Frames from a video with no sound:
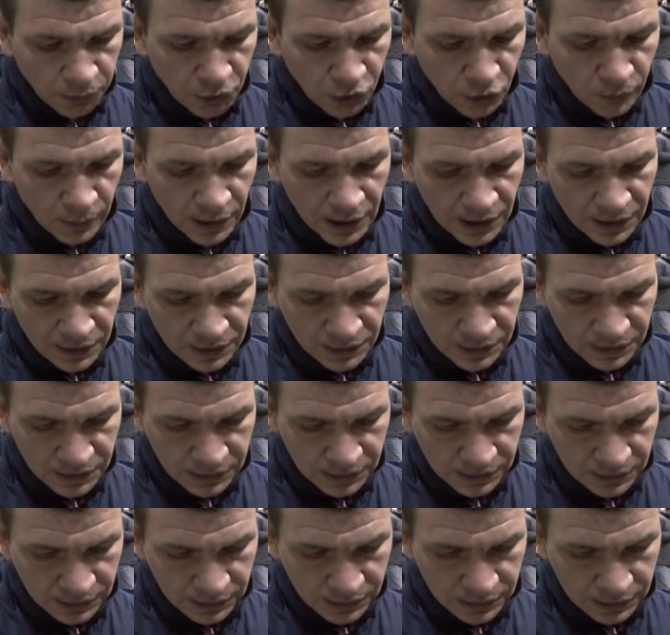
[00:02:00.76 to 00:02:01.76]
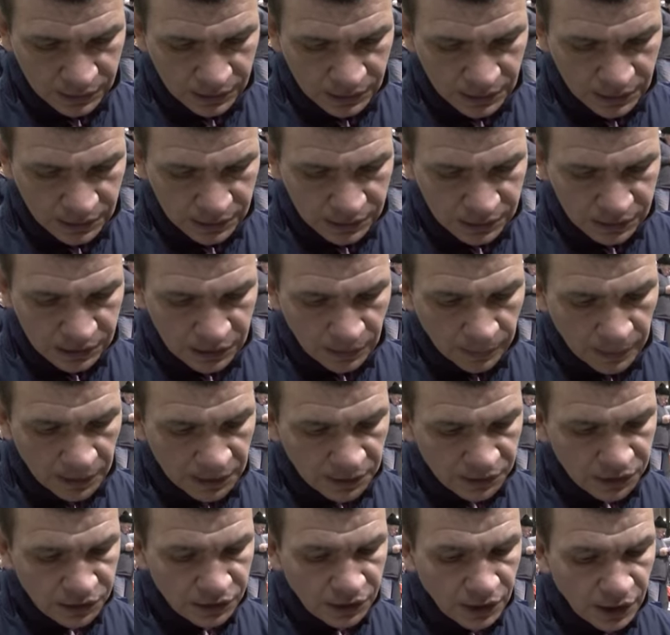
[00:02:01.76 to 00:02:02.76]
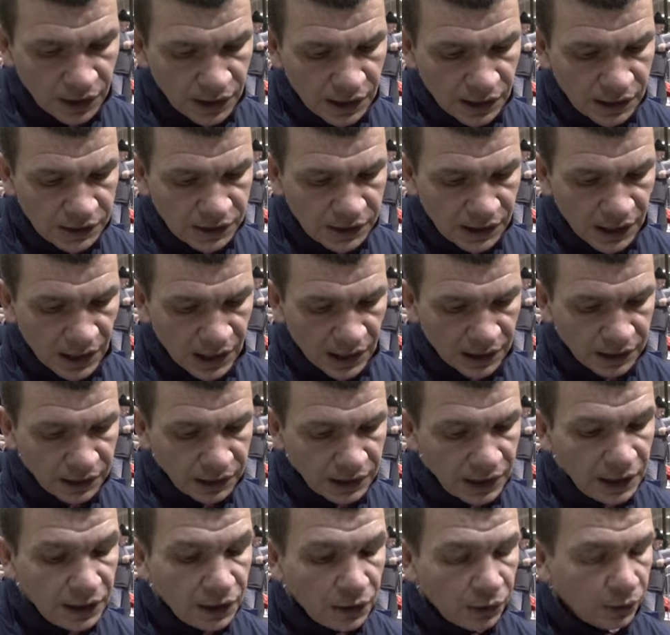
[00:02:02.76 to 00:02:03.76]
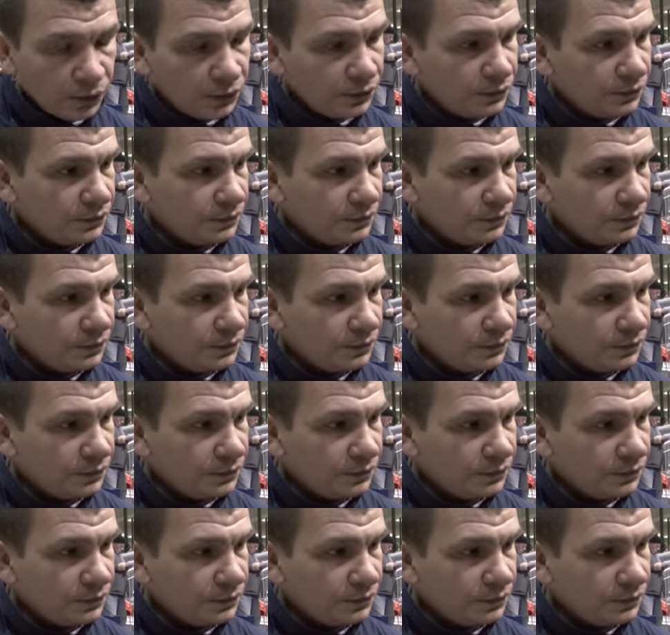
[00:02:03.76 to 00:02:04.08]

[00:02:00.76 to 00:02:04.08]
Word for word: Puma, Tibetan Skies, and Kingo.